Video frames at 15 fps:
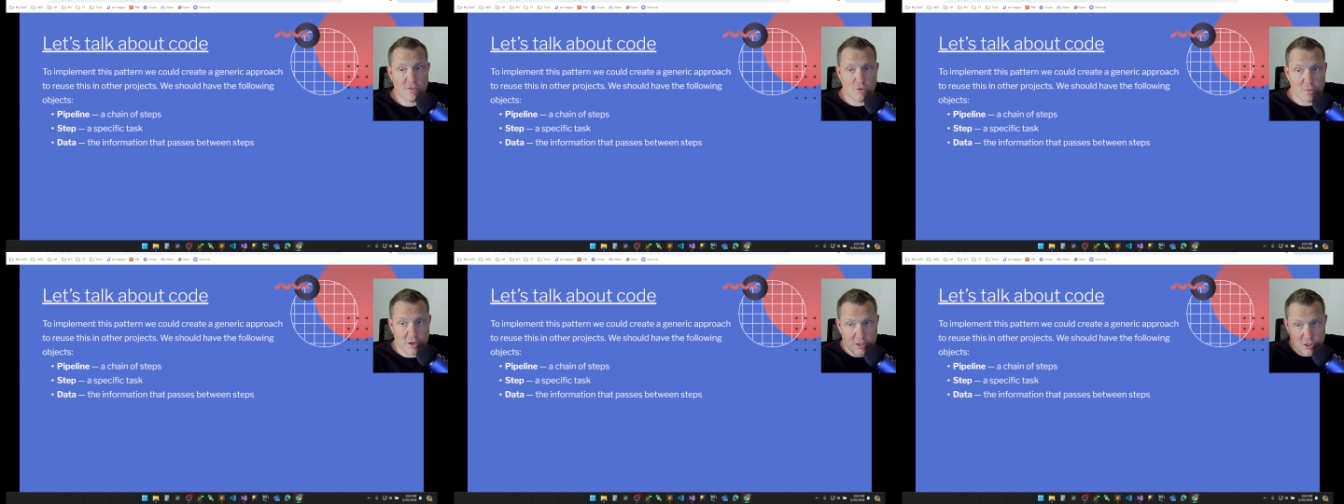
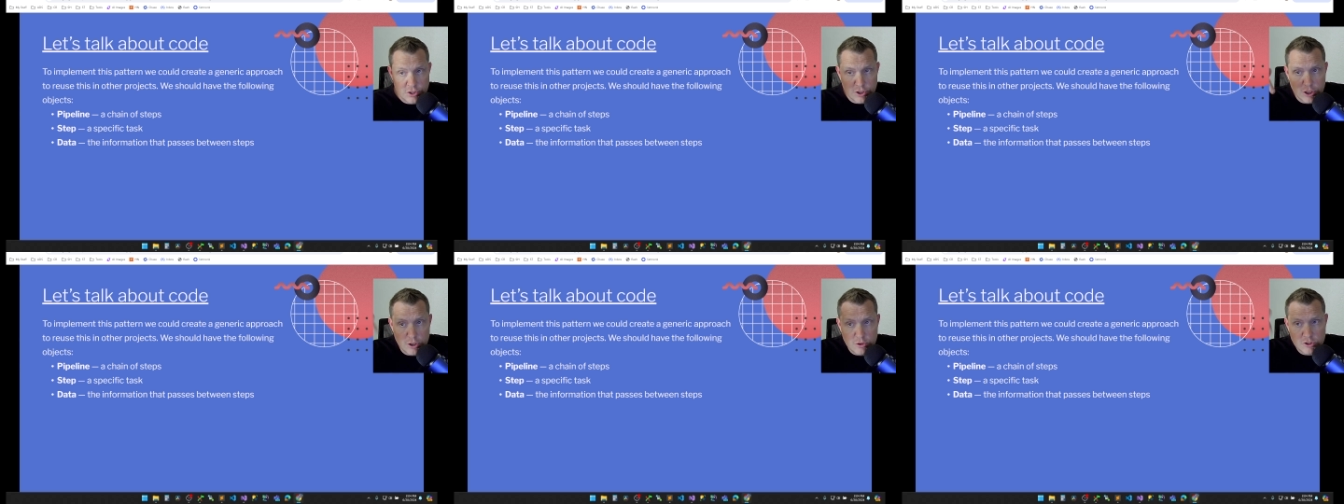so make
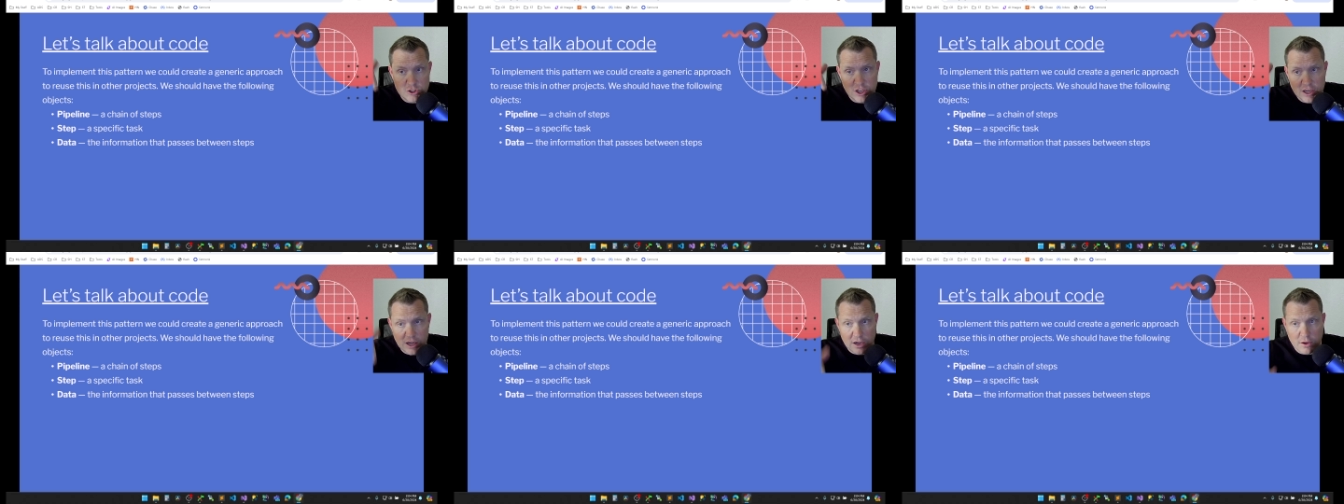sure you
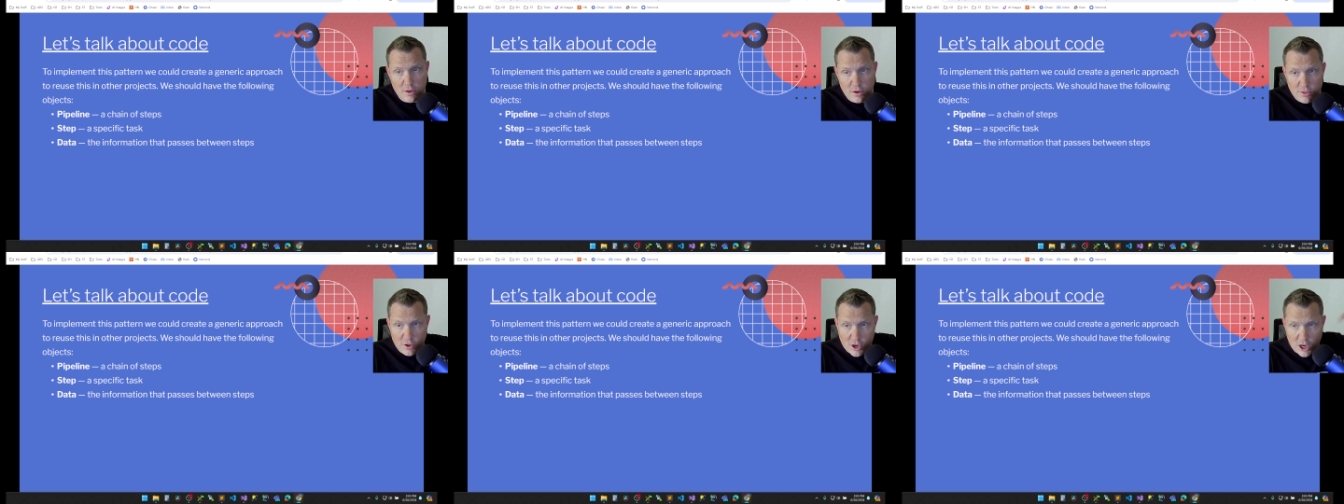check
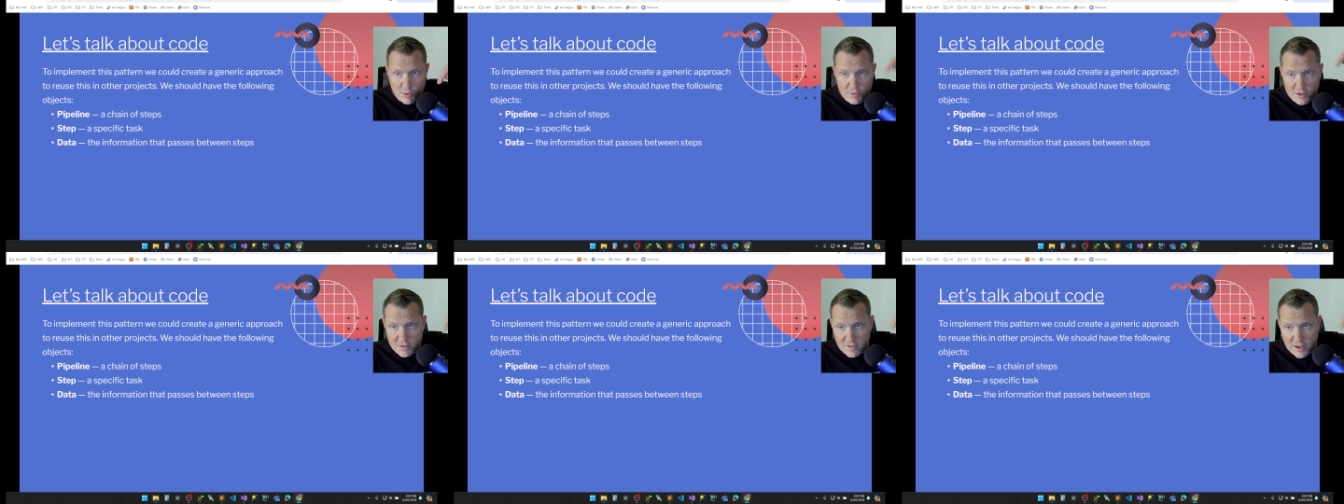out the
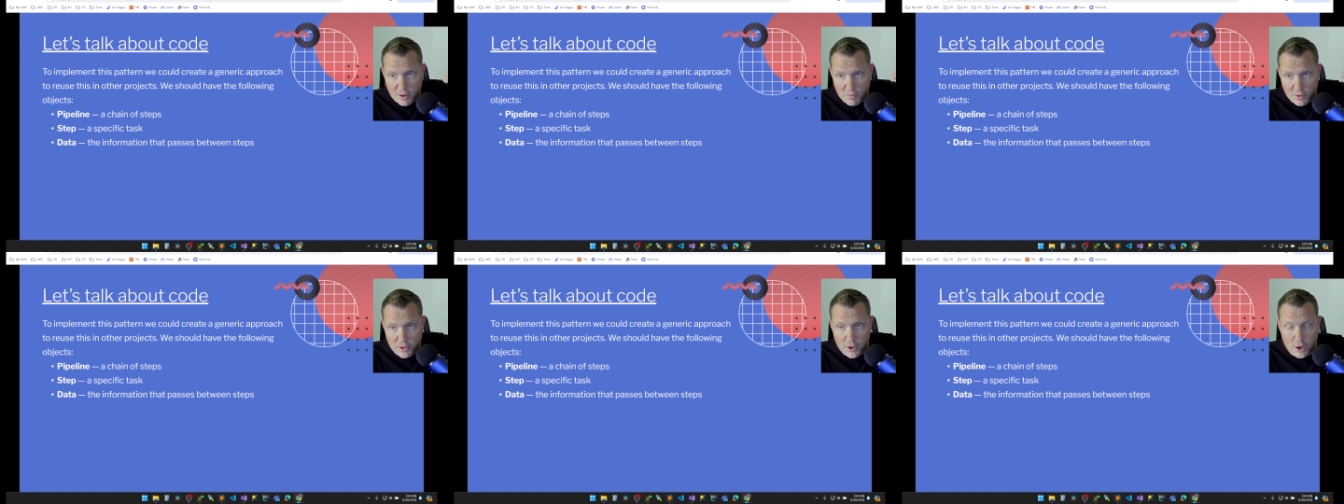comments
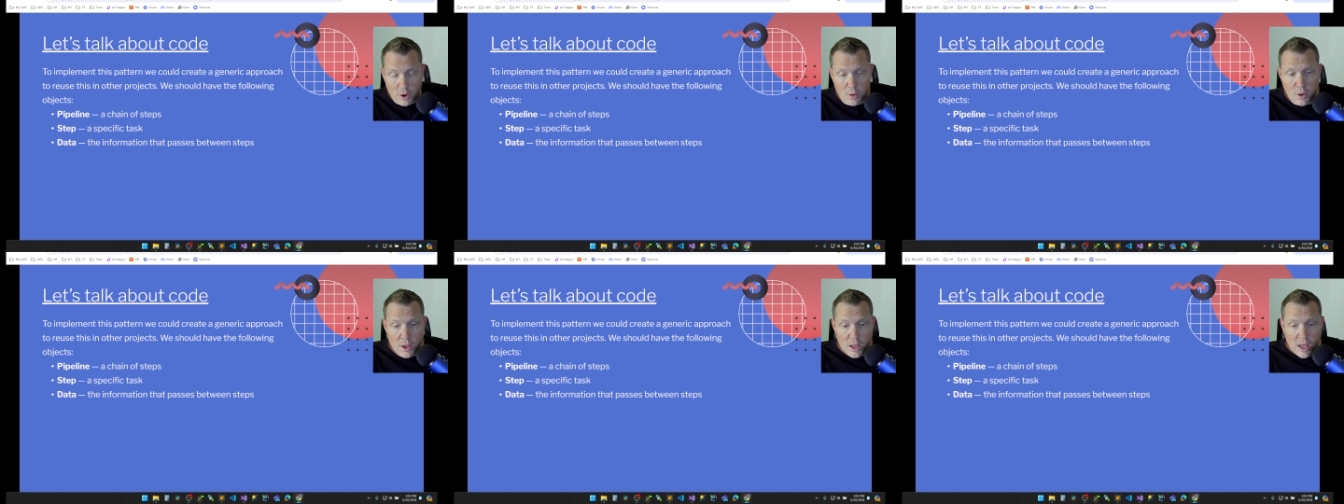down
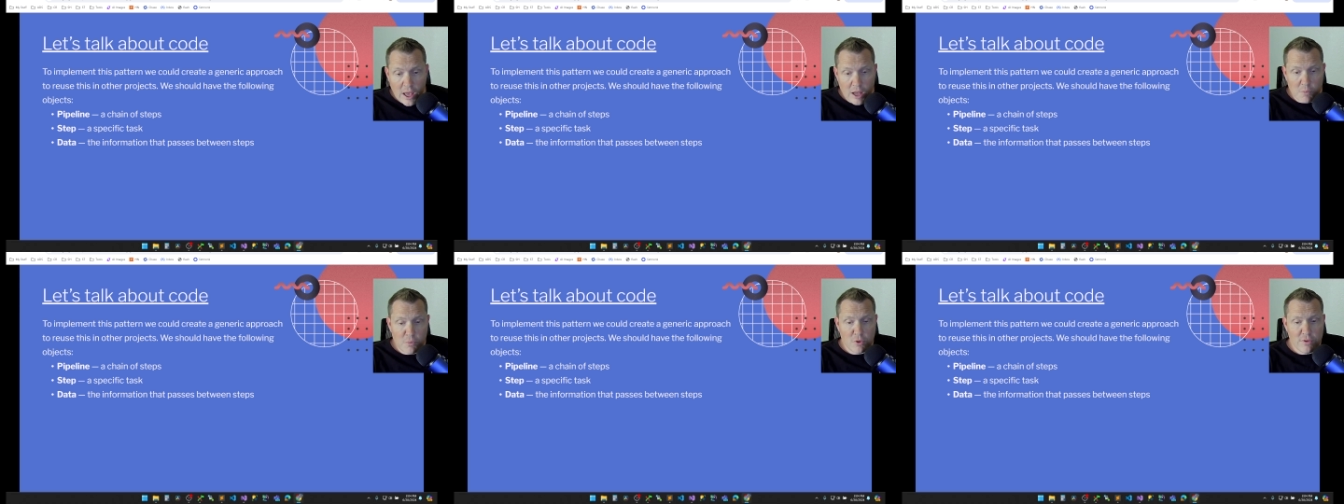below
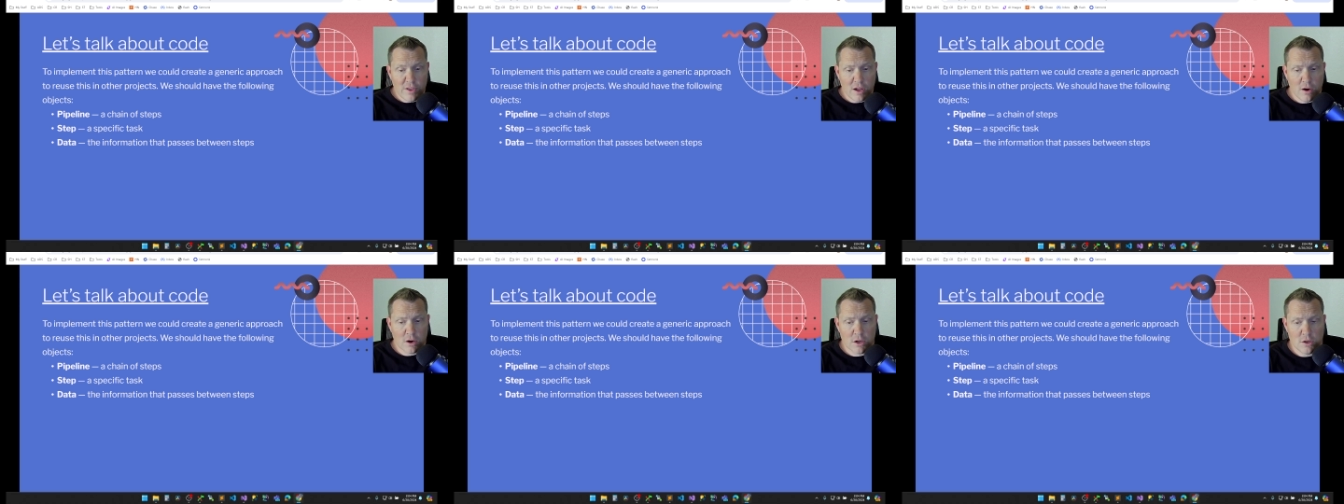and pull
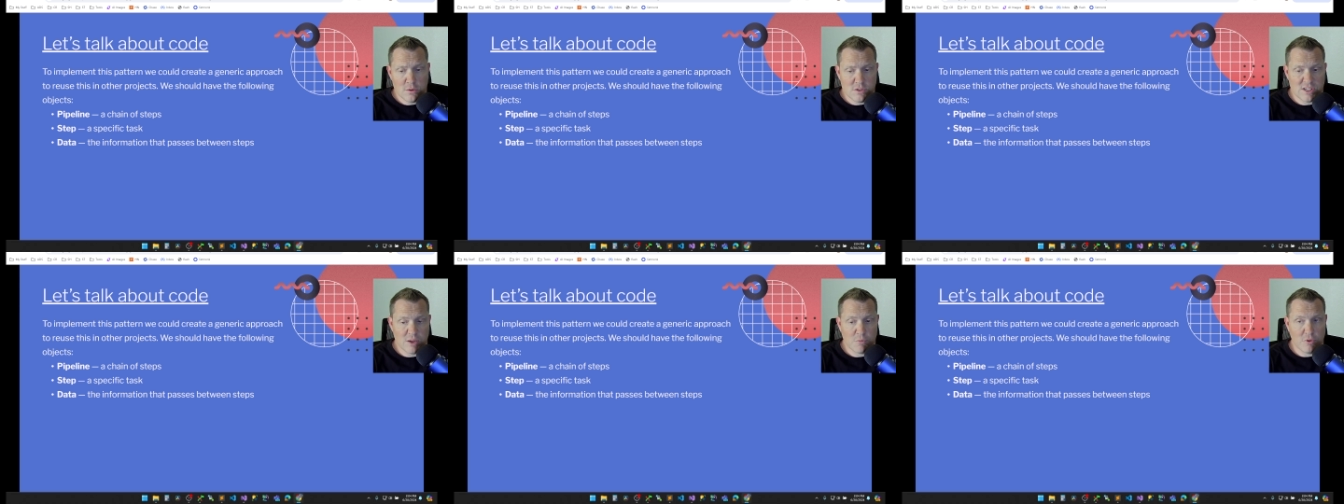down our
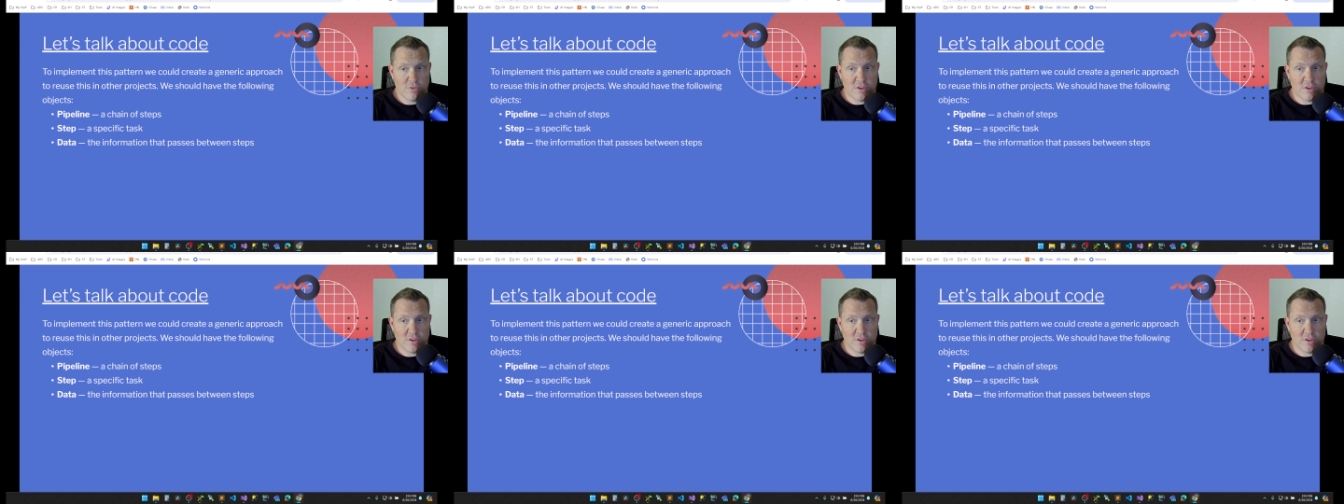code samples,